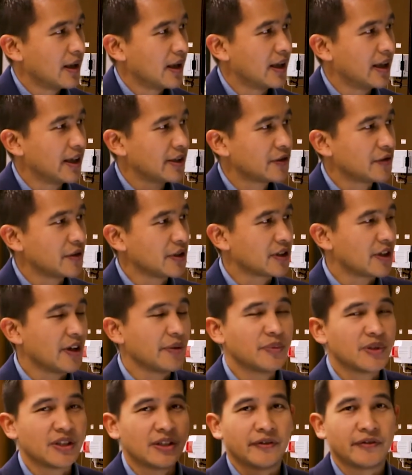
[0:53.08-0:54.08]
Illustrus
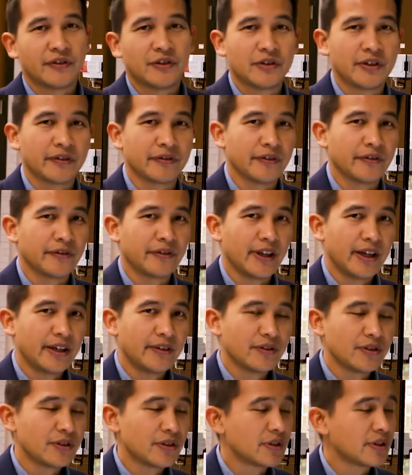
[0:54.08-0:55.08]
comes in a few different
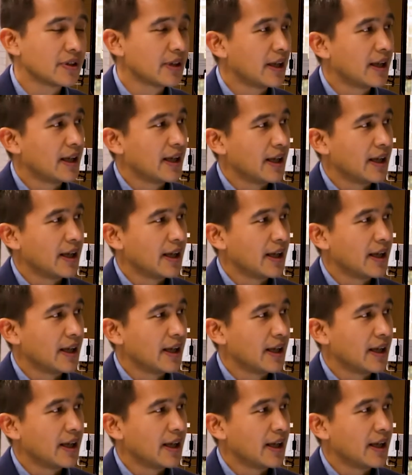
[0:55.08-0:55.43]
flavors.